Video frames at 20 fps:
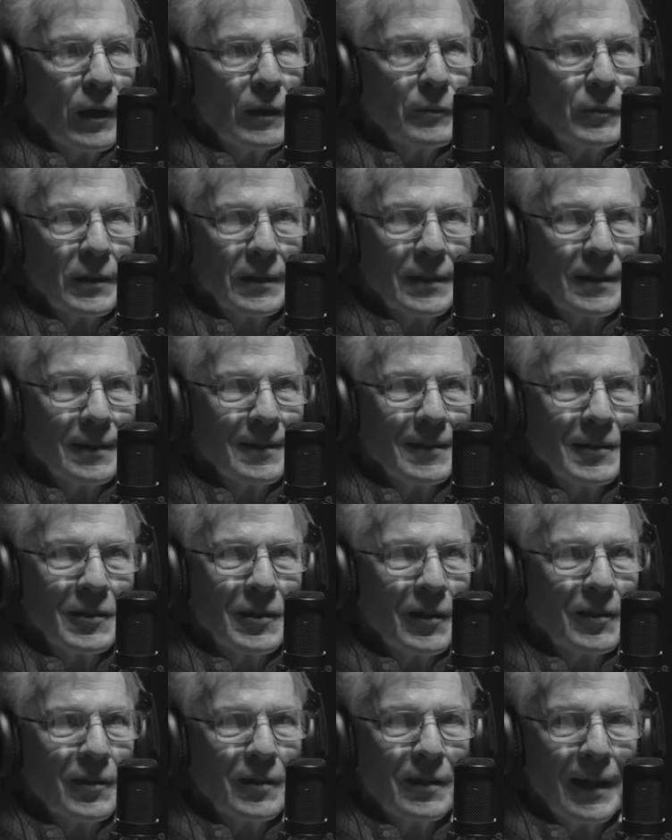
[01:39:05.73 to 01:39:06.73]
able to
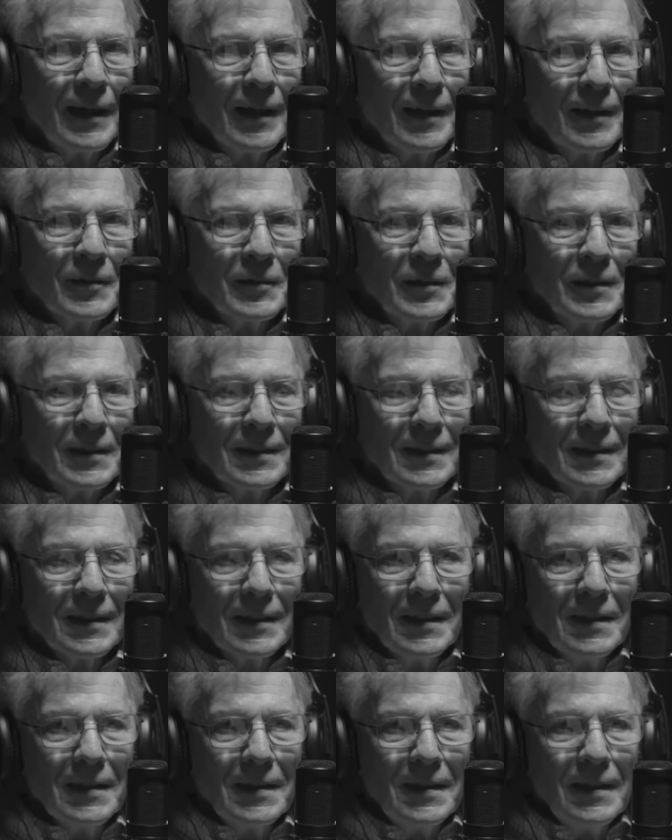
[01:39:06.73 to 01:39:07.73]
get her down,
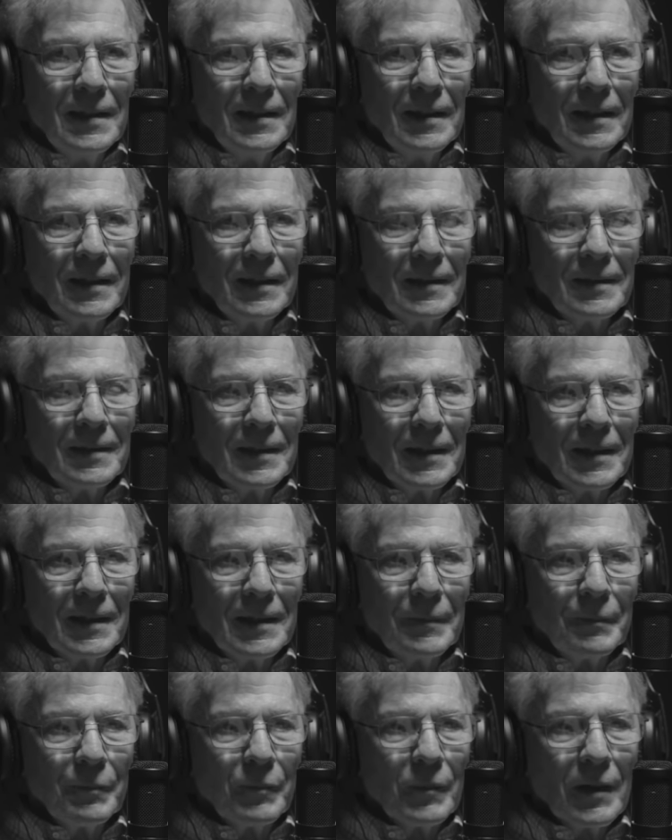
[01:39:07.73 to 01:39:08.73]
and
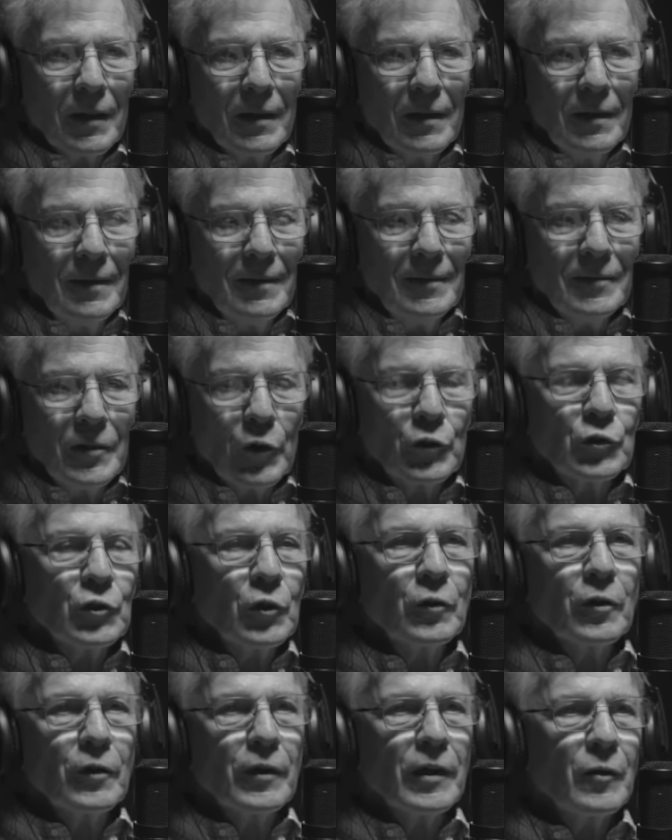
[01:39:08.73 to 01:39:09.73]
no
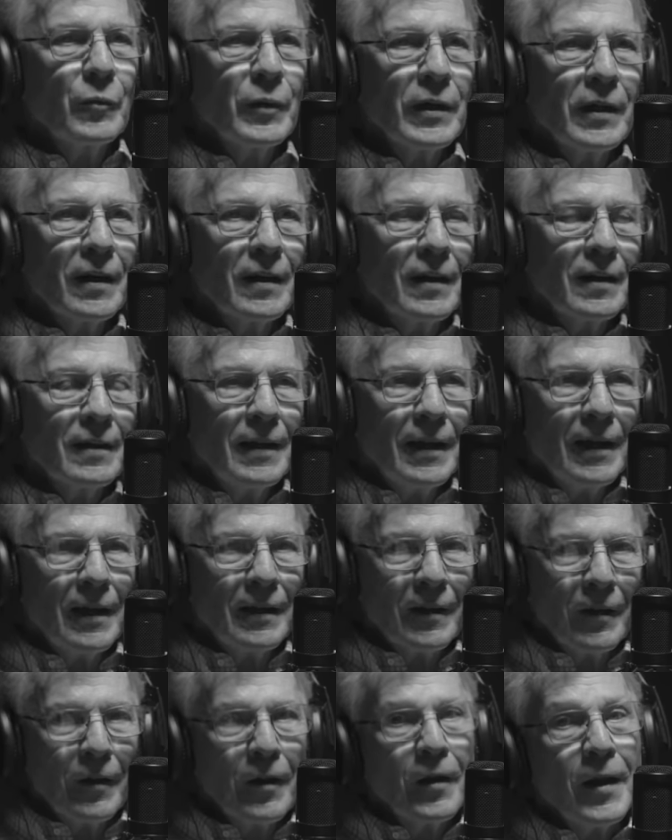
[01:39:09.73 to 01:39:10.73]
sooner than we got it
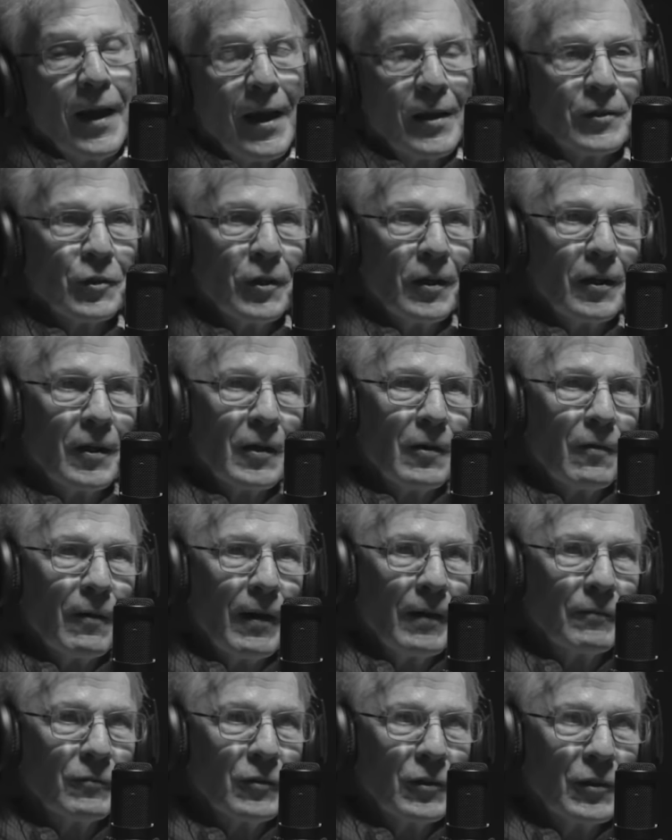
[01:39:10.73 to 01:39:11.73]
down and unasked the
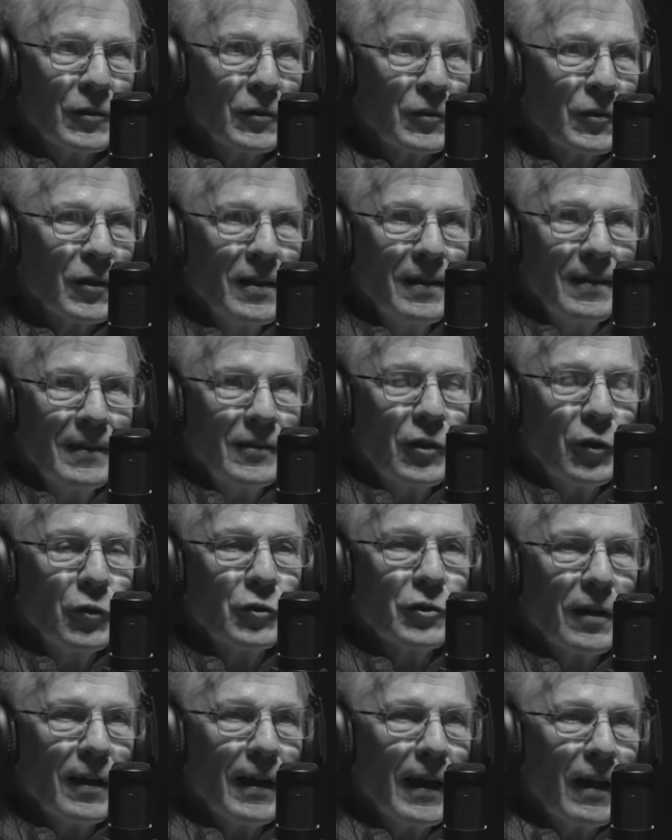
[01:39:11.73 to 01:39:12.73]
aircraft to do
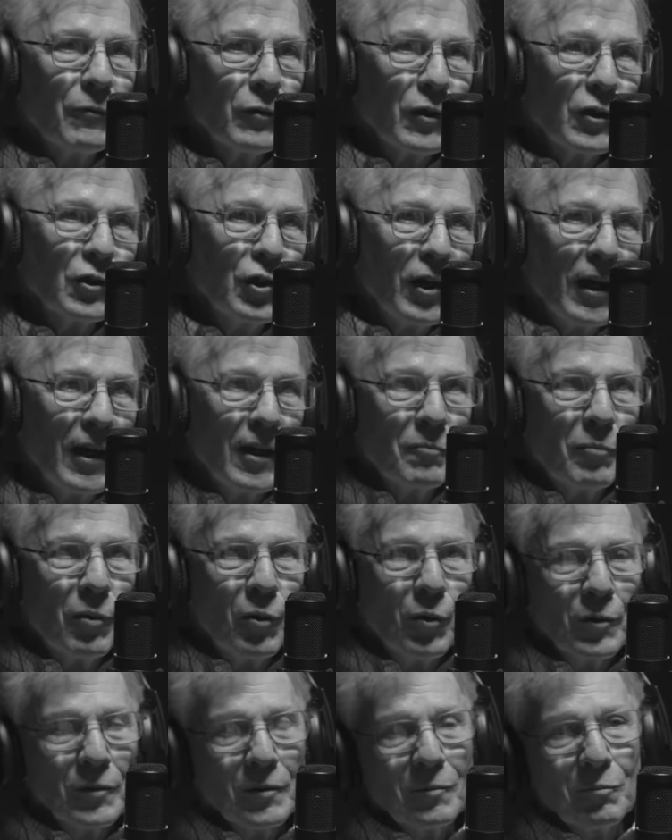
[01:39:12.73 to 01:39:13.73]
some half with the chain,
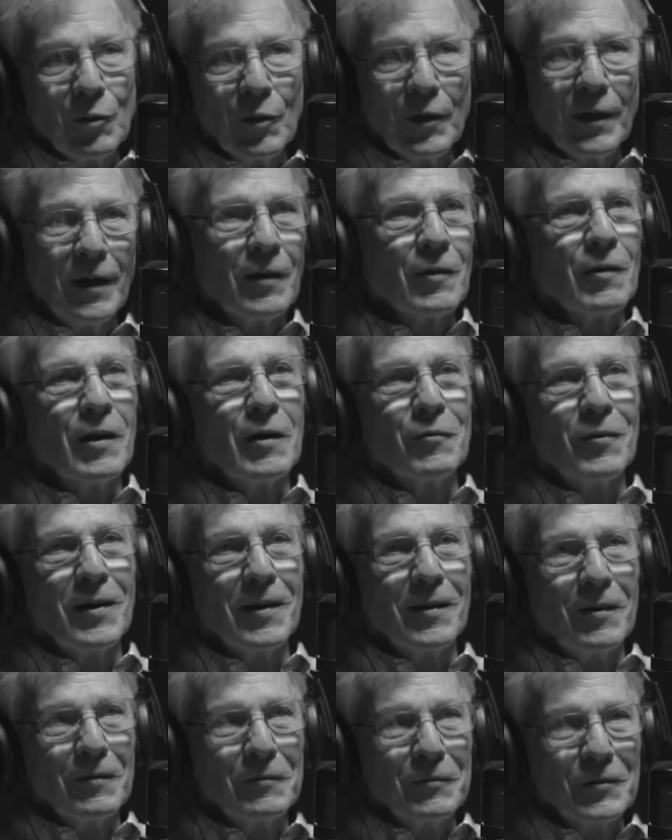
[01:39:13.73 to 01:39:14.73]
pull the aircraft
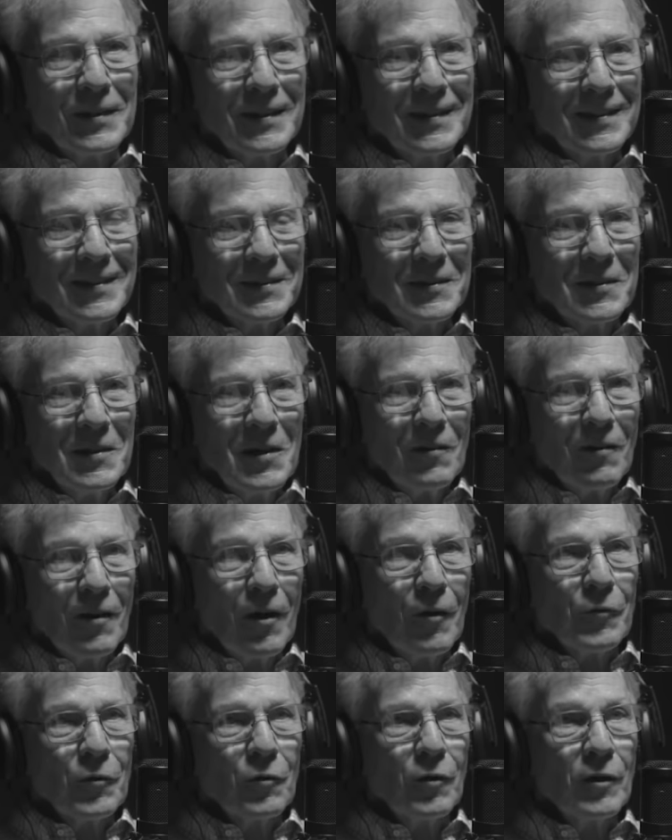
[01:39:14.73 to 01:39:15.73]
right off the We're
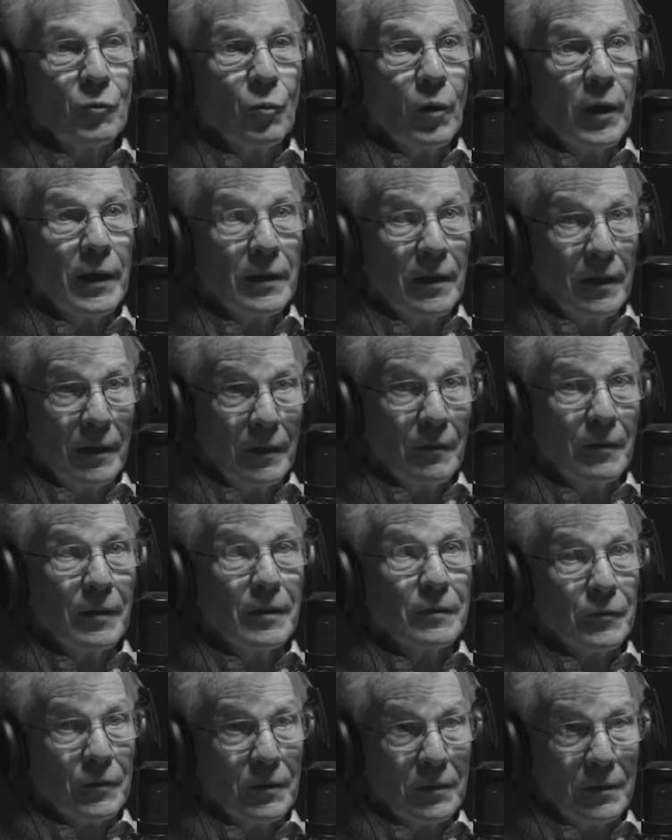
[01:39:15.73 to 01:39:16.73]
off the runway getting ready
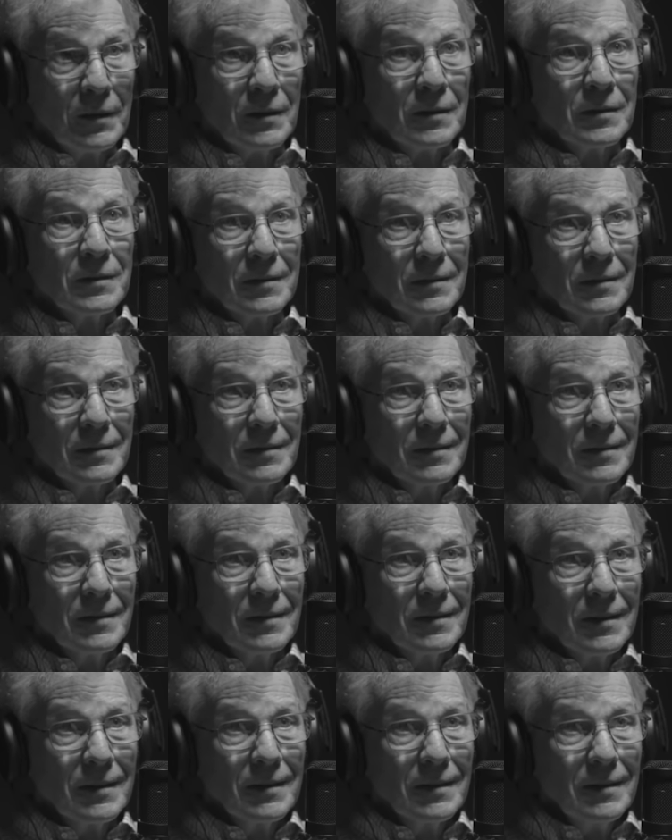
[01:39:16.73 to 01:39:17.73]
for another
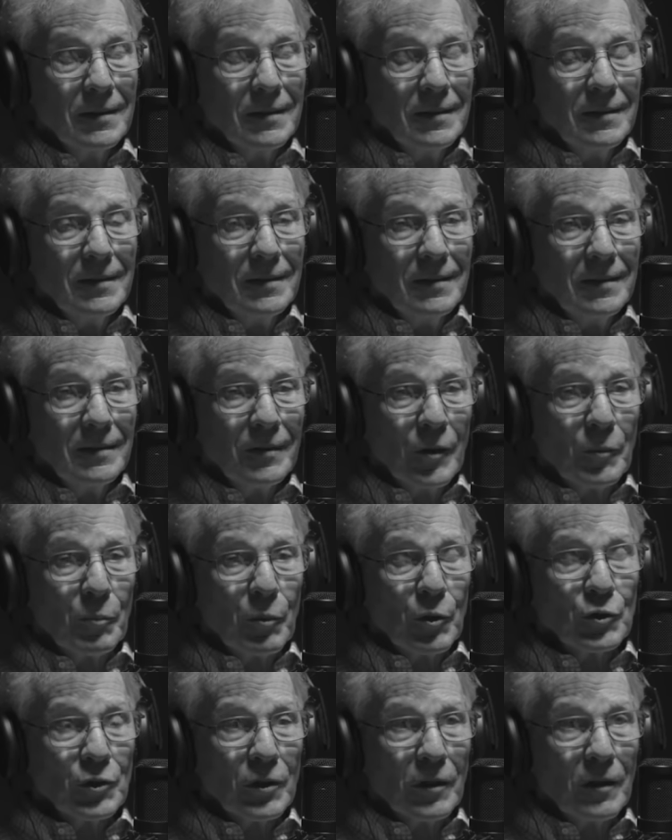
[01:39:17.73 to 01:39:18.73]

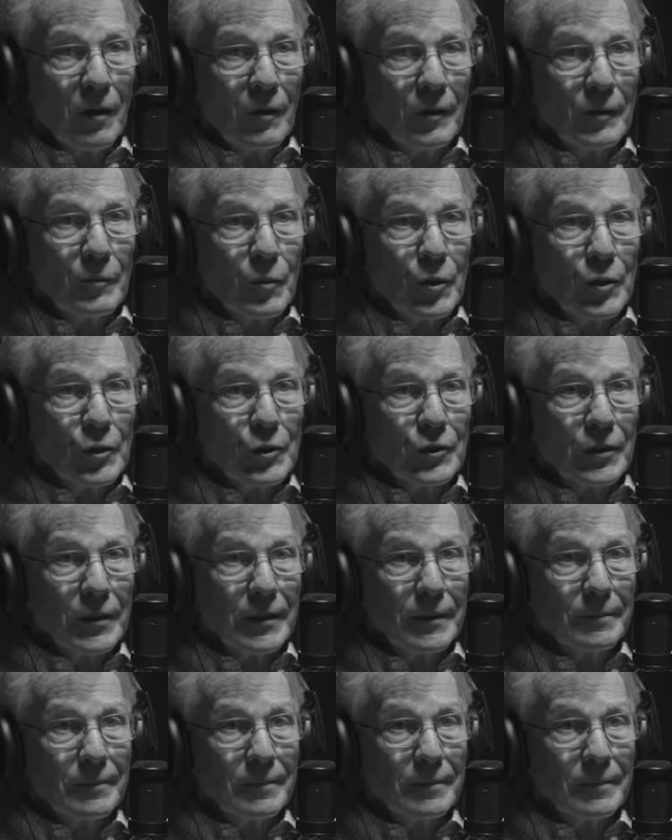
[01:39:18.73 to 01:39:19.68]
person calling emergency.